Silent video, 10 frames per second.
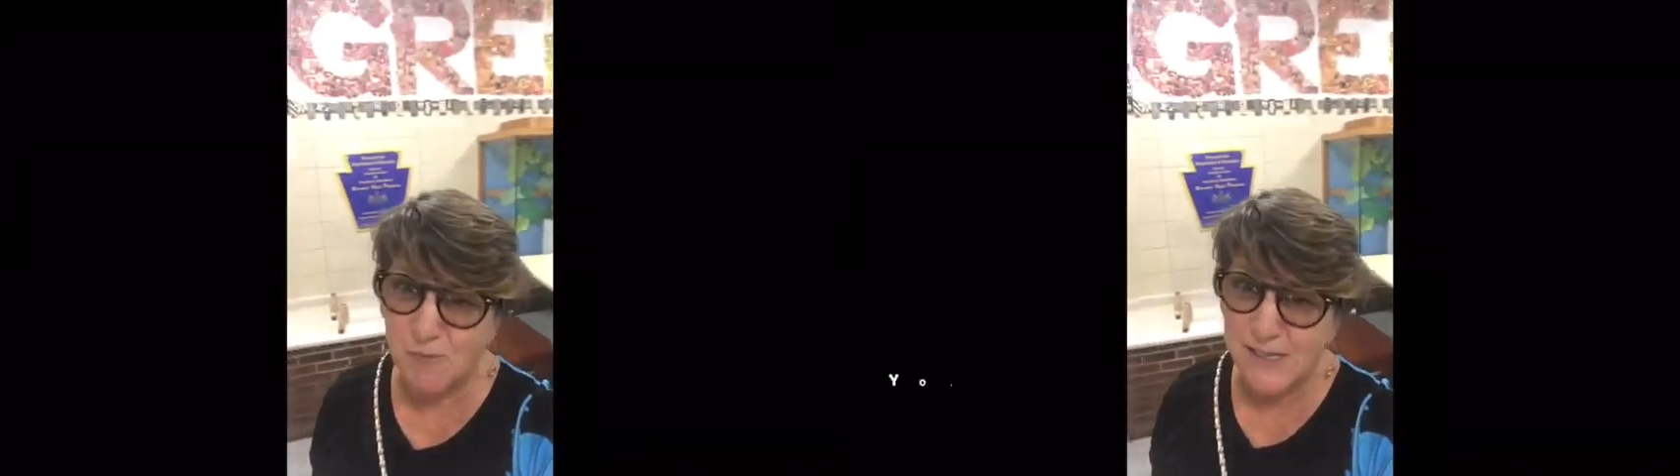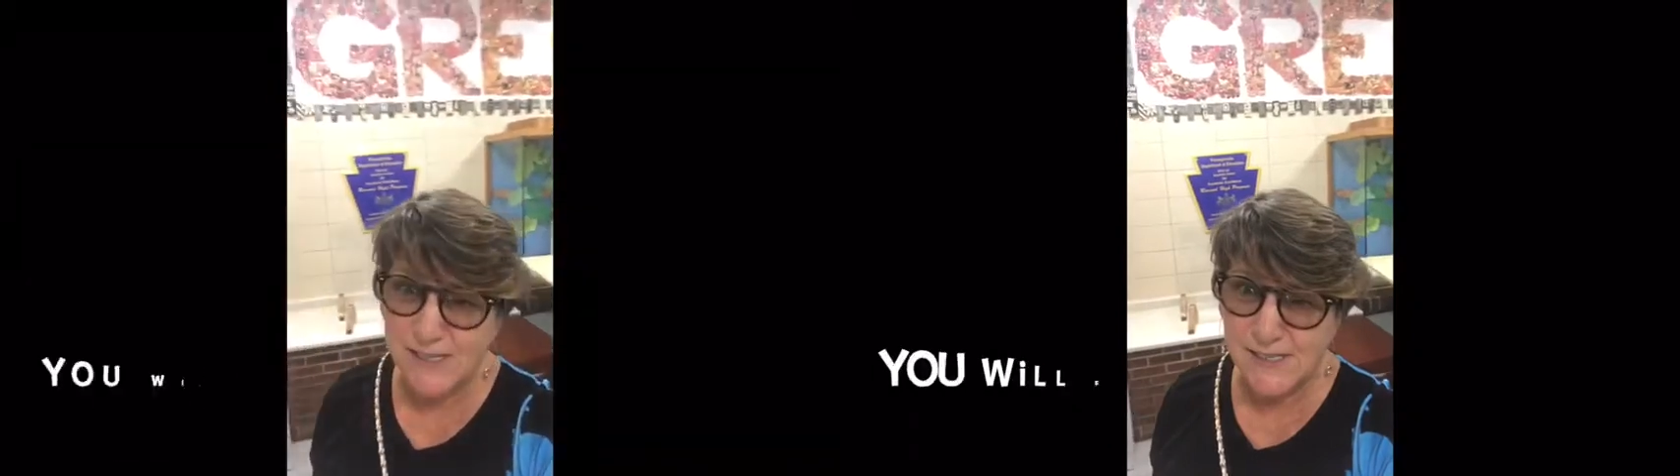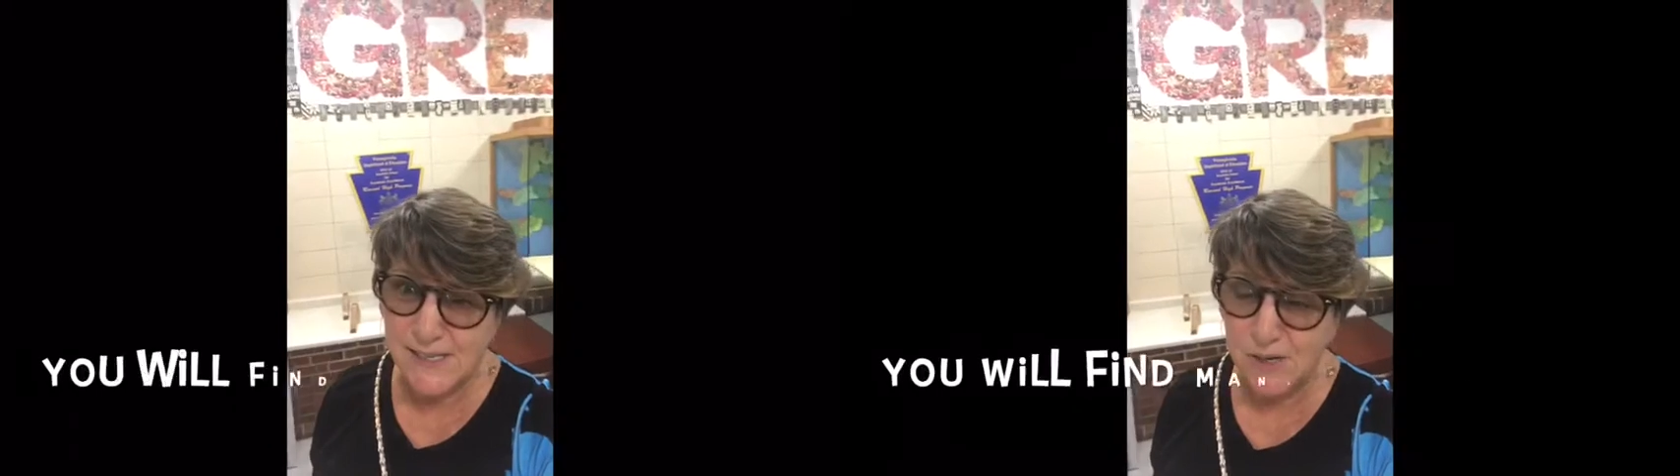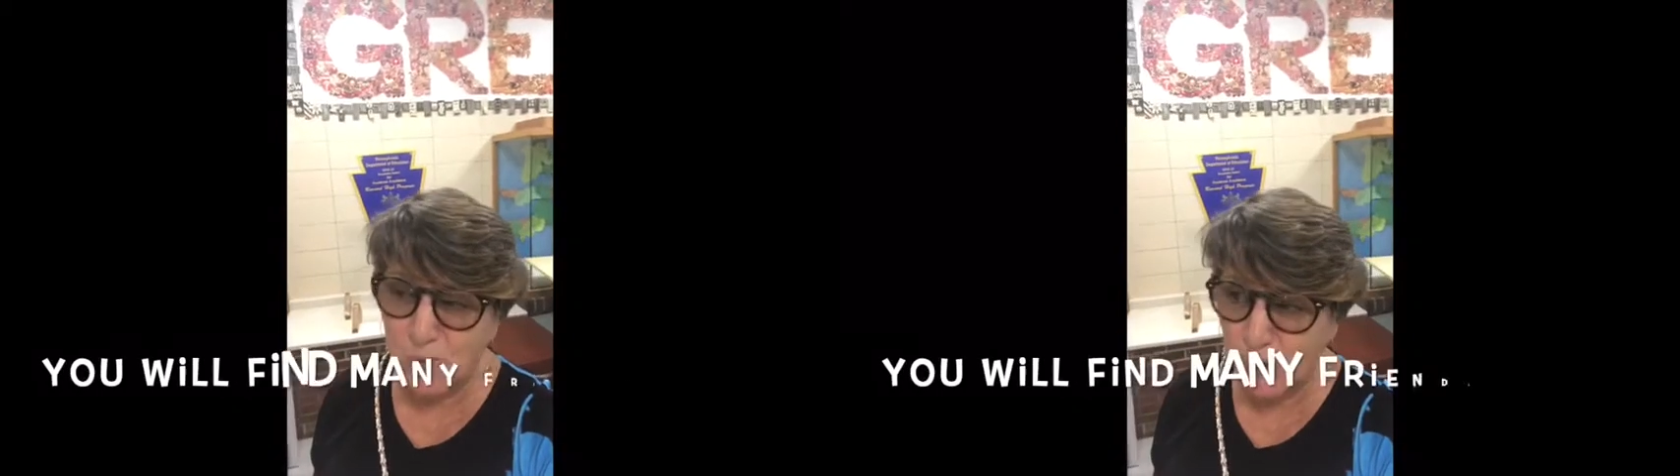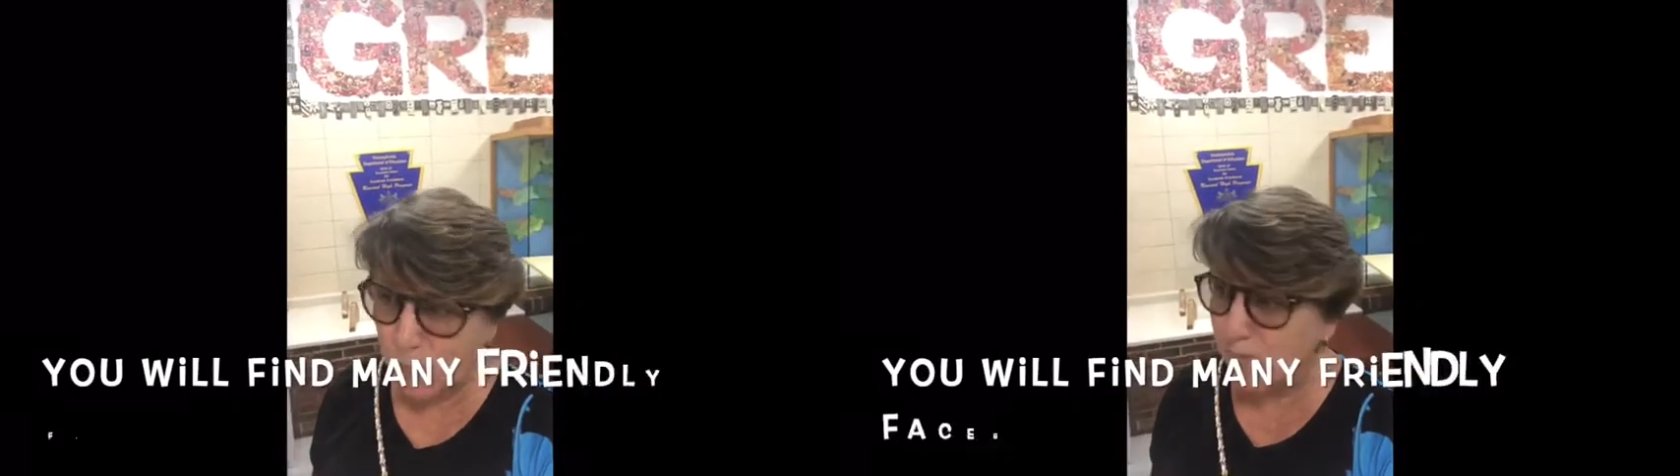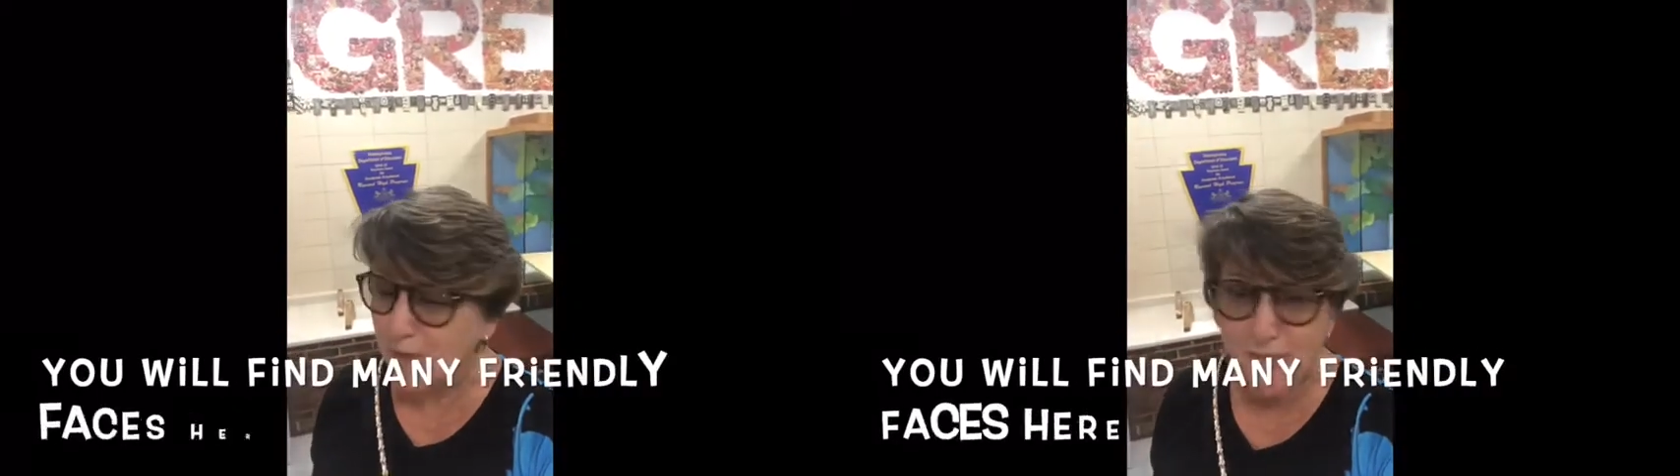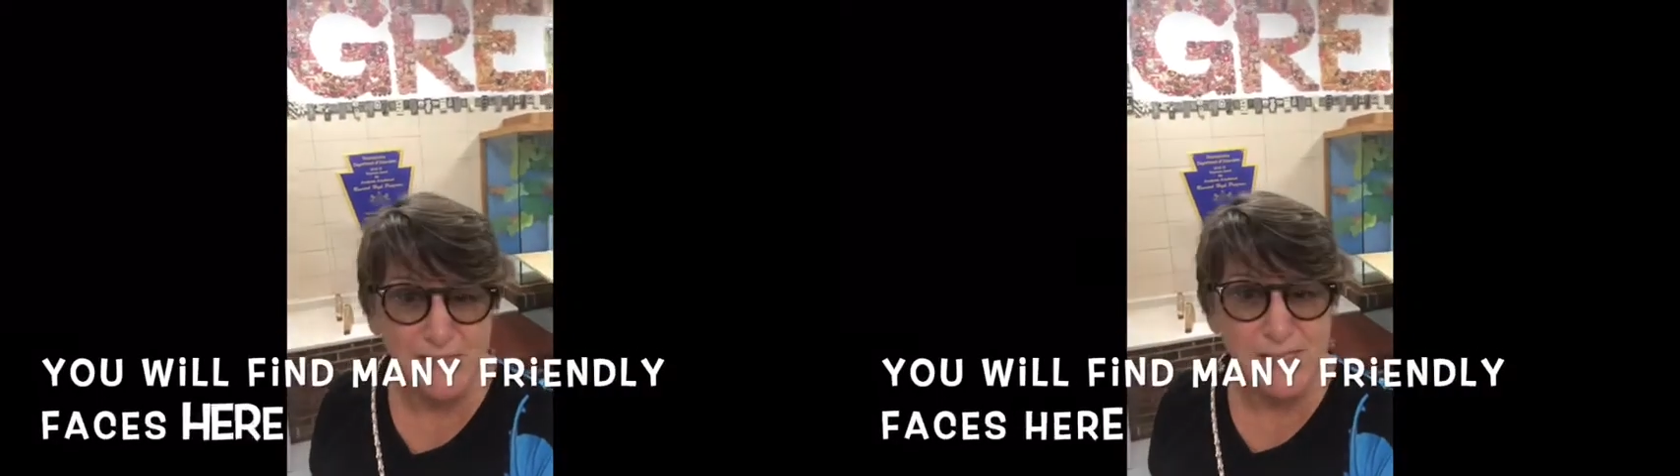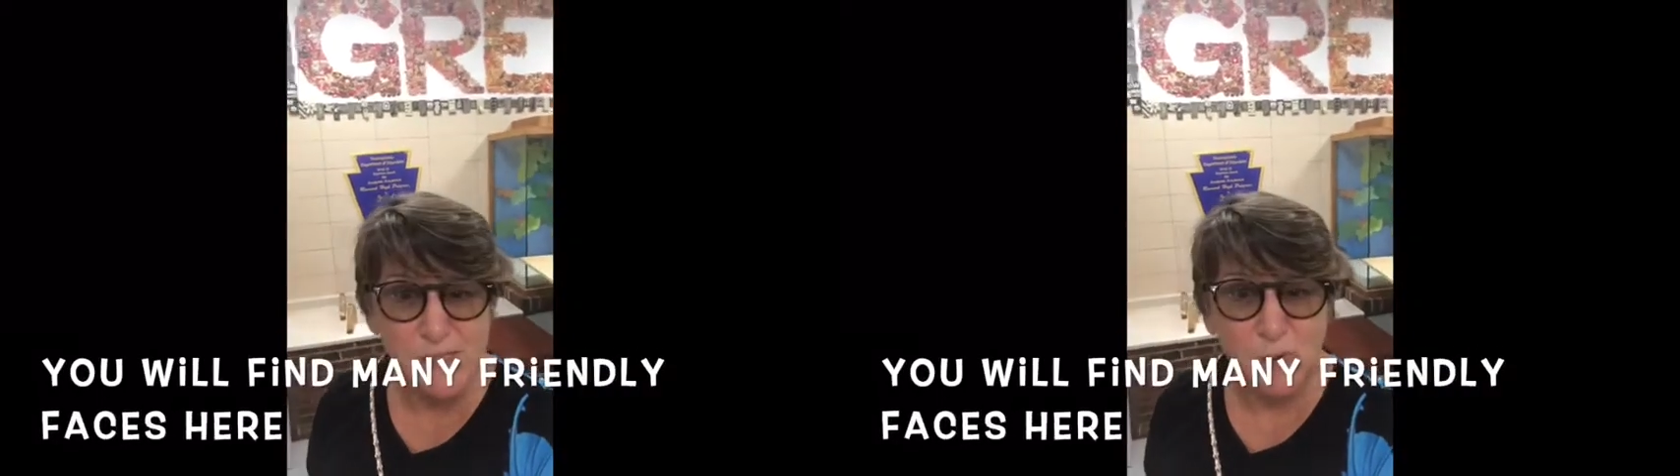places at Greenwood
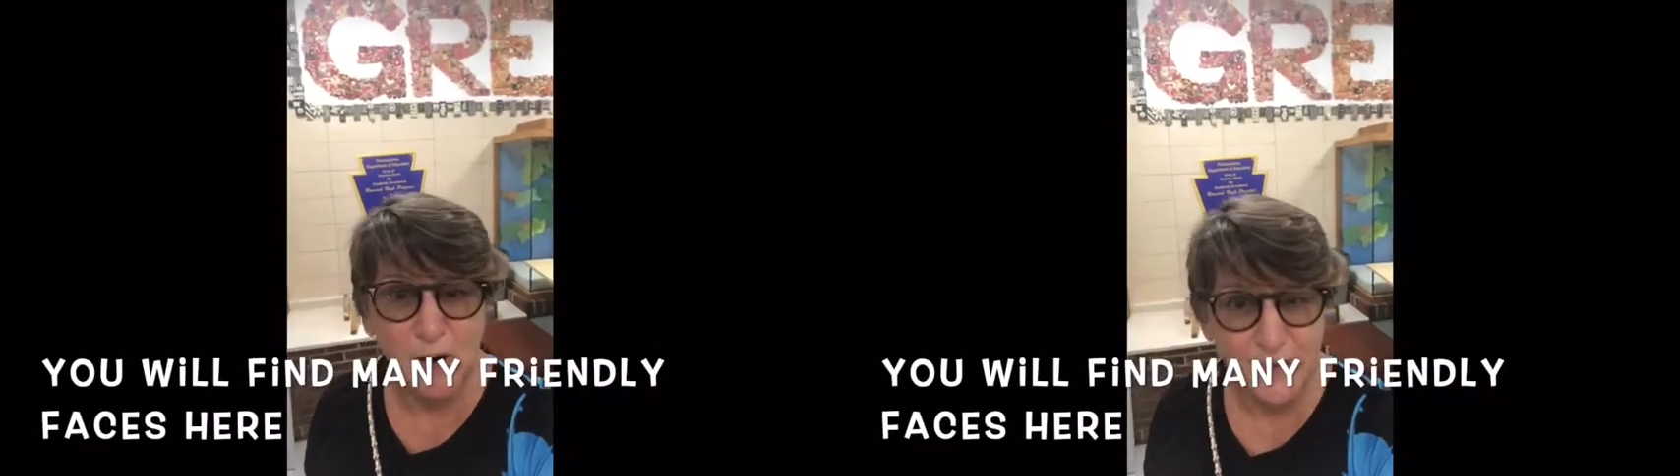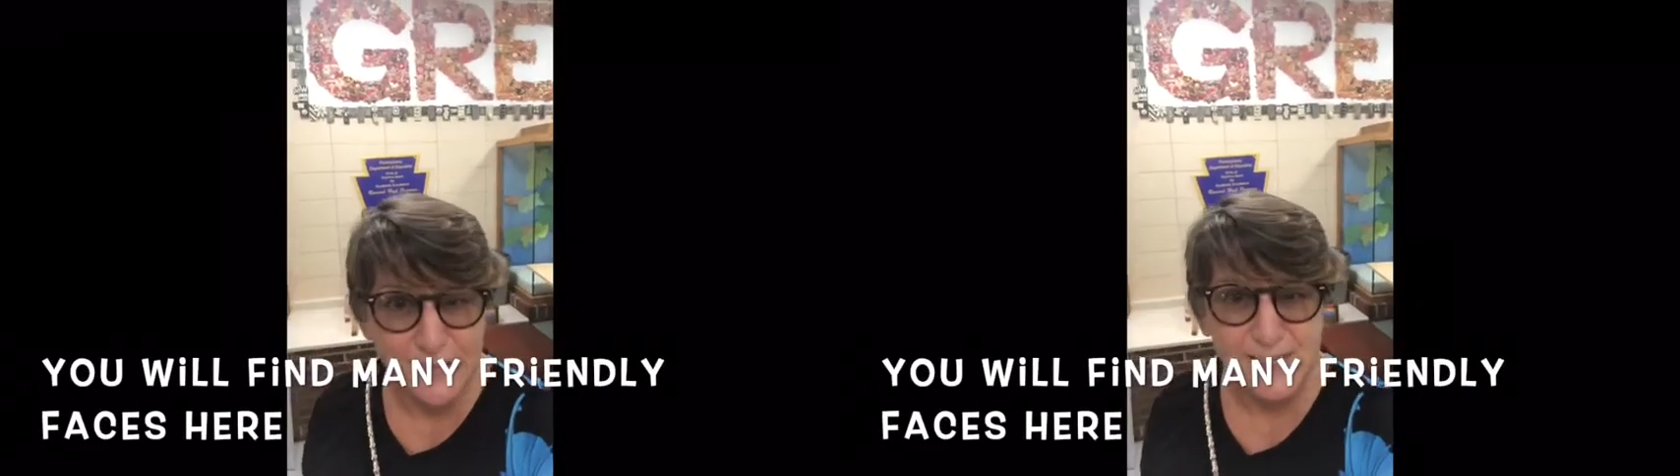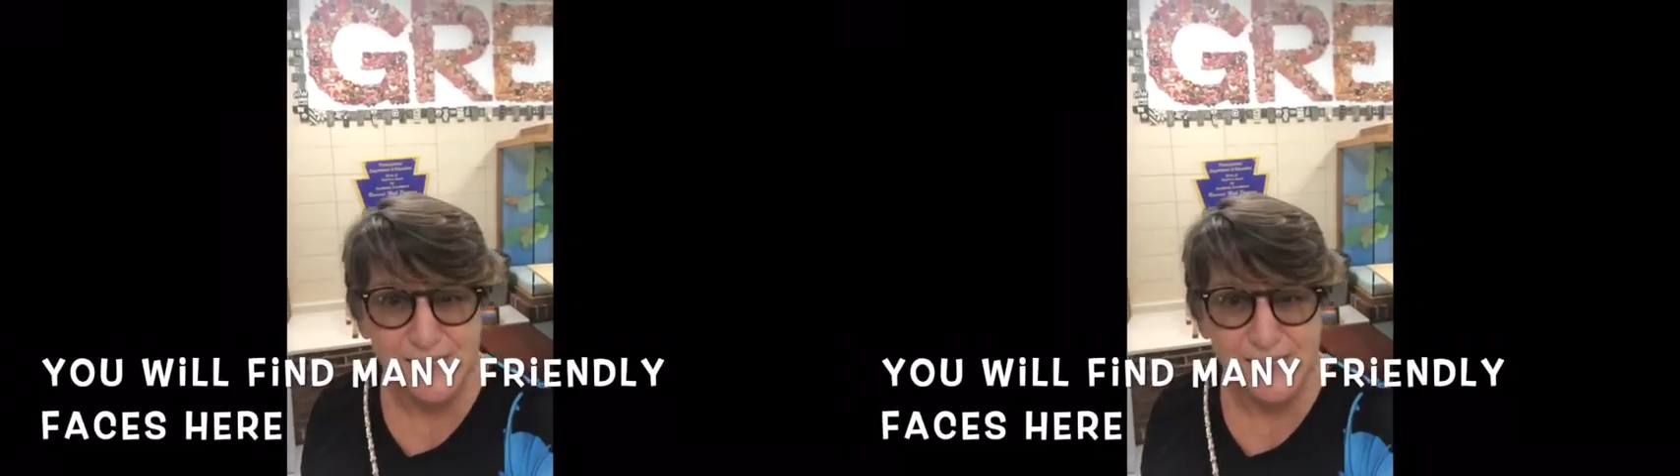because it's where I get